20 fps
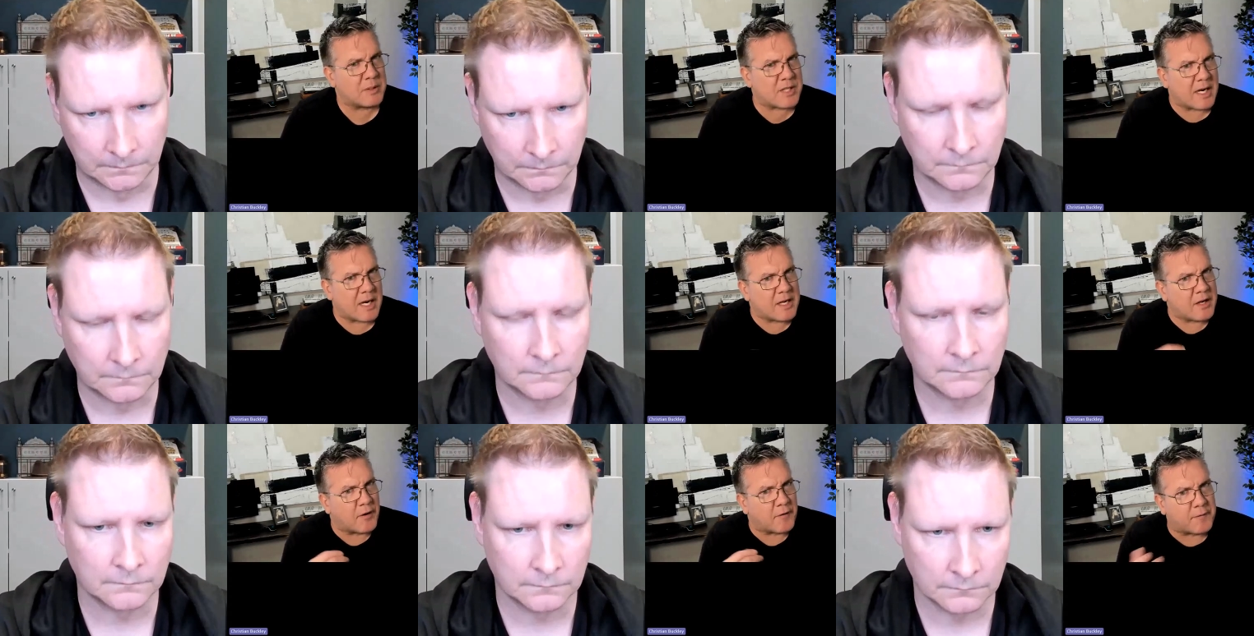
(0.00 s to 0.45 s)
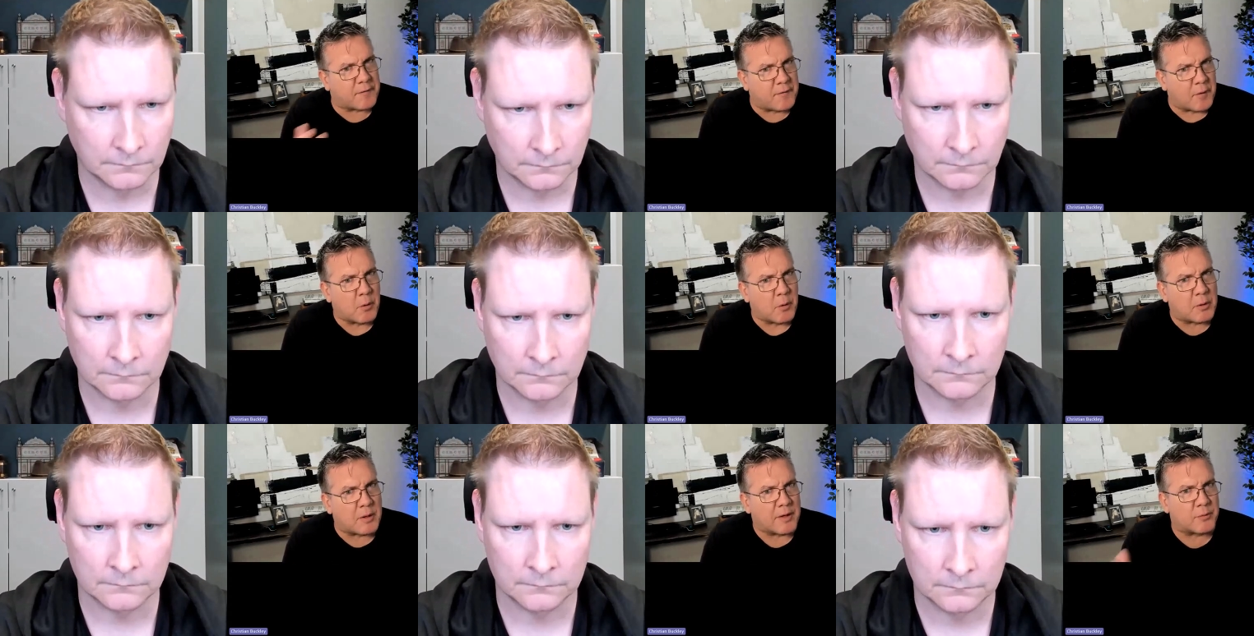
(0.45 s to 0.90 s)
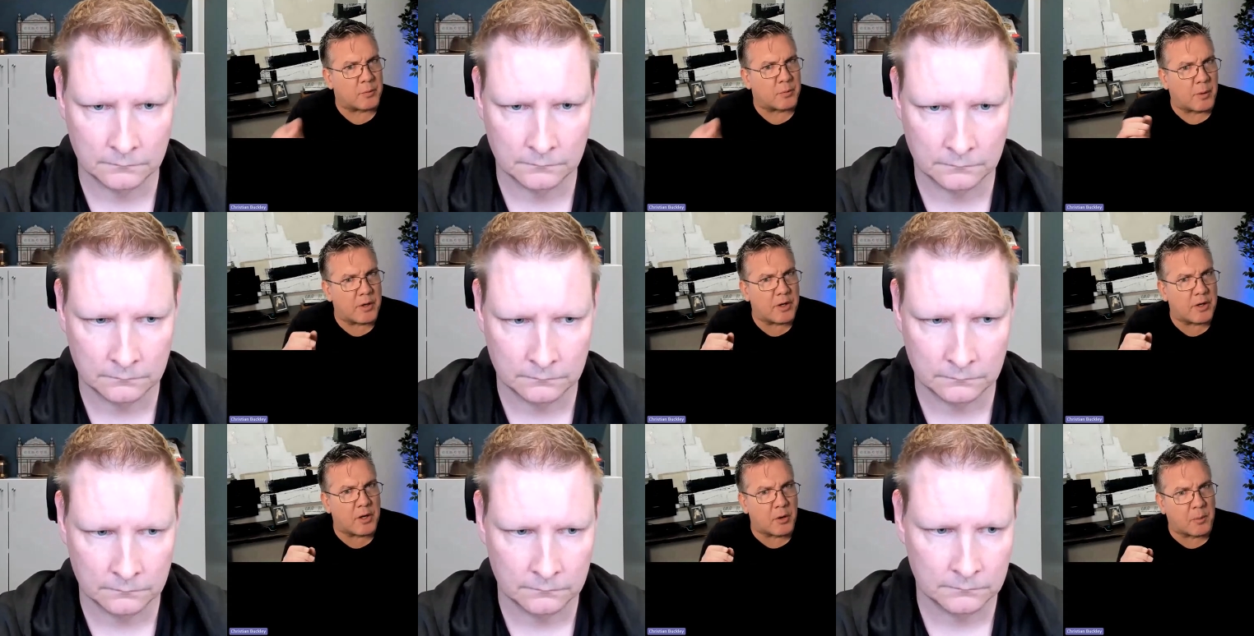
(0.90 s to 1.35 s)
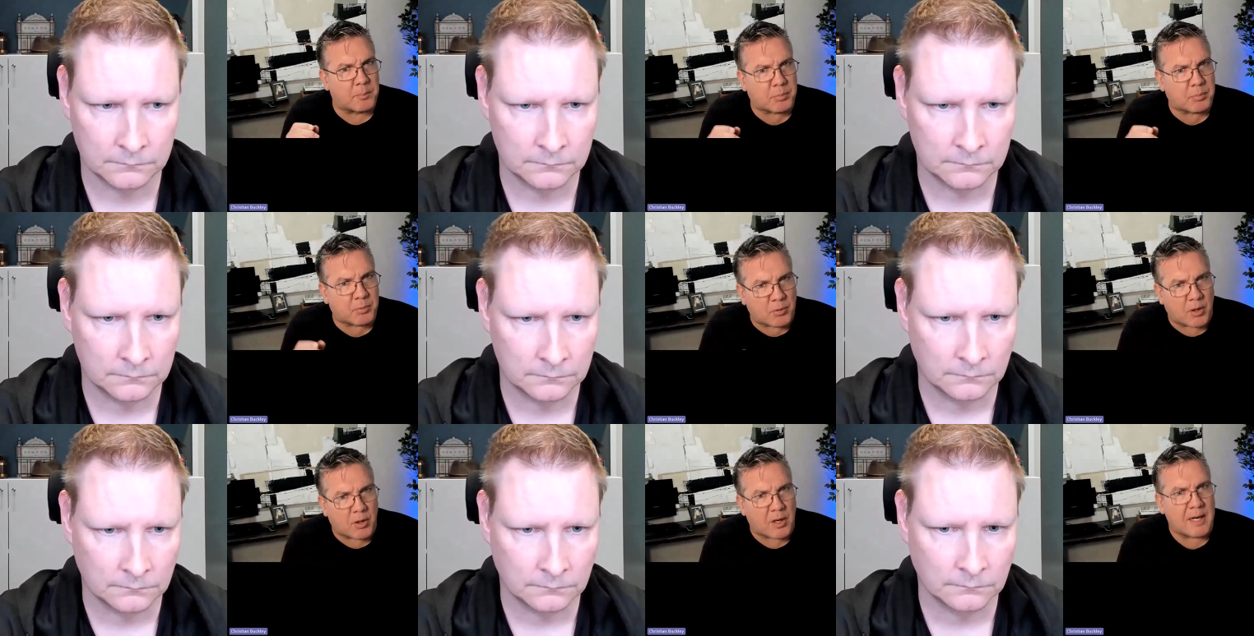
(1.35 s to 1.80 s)
Speaker 1: what's kind of your focus? What are your
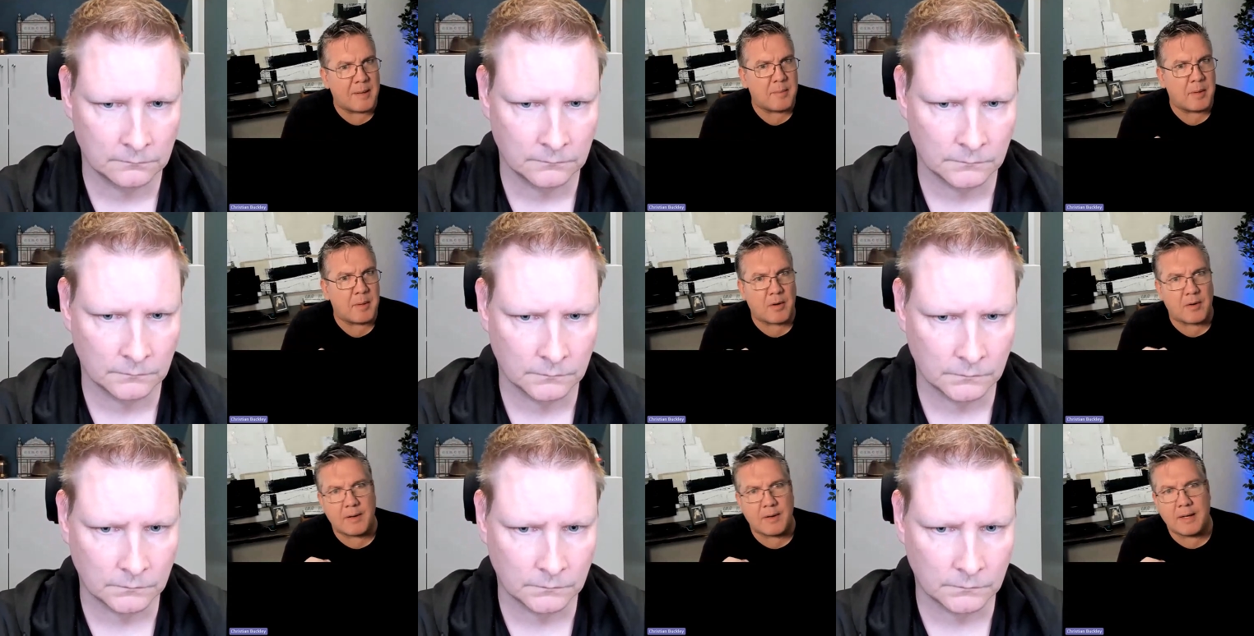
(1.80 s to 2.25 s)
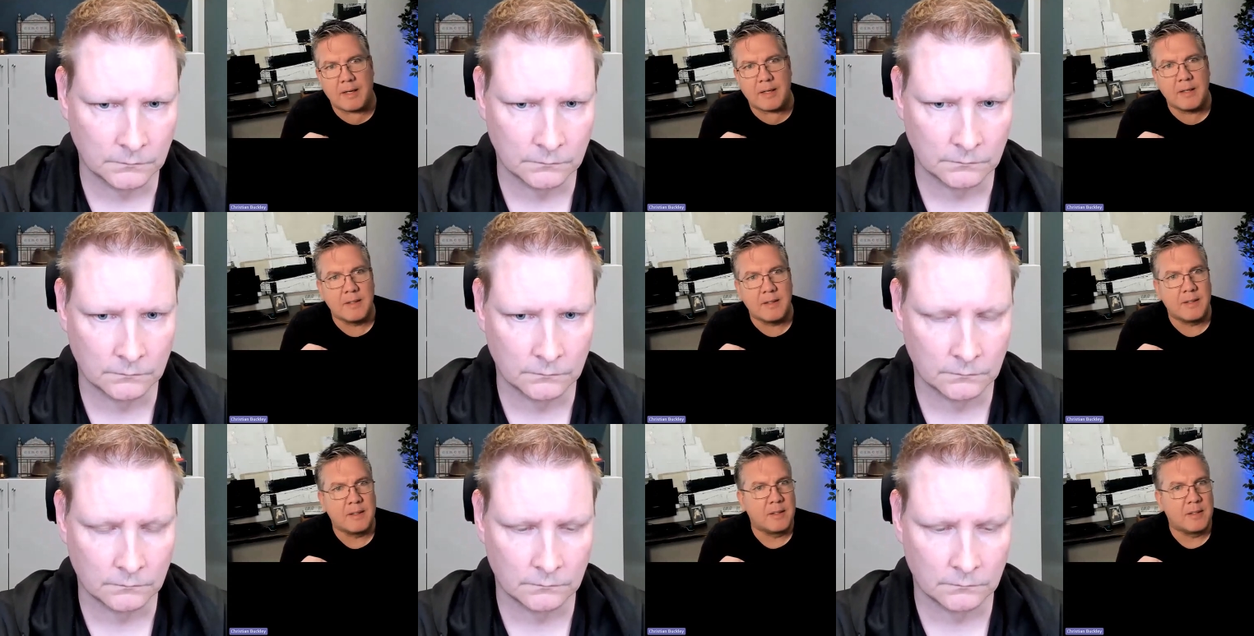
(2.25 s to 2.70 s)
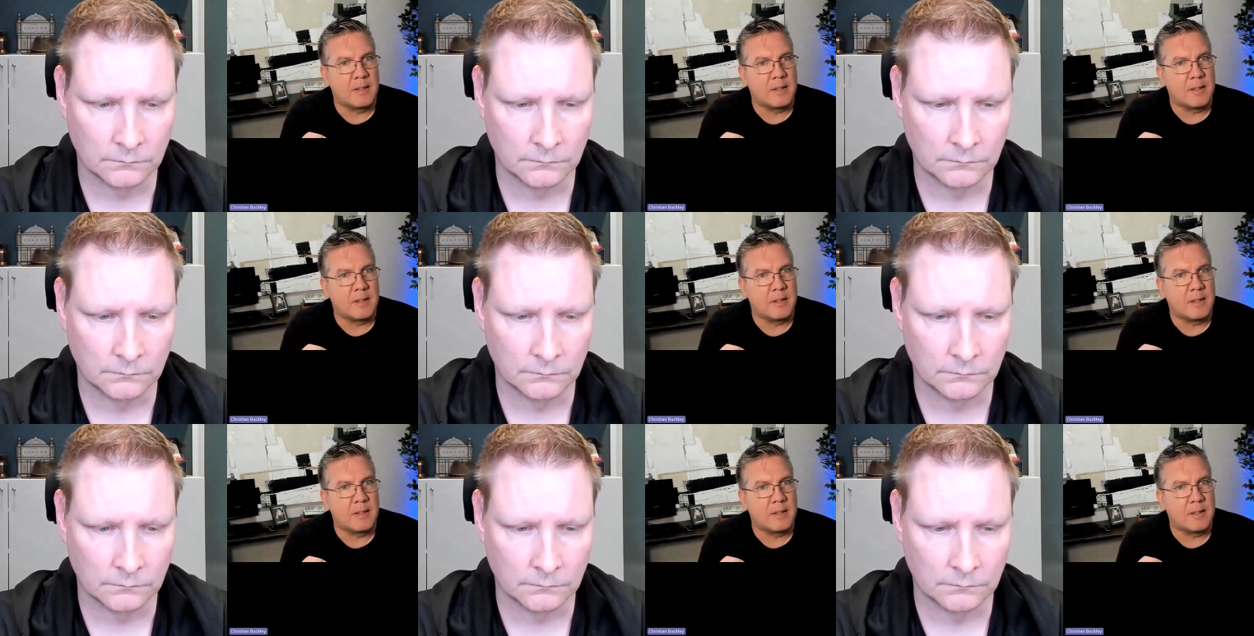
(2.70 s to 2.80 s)
primary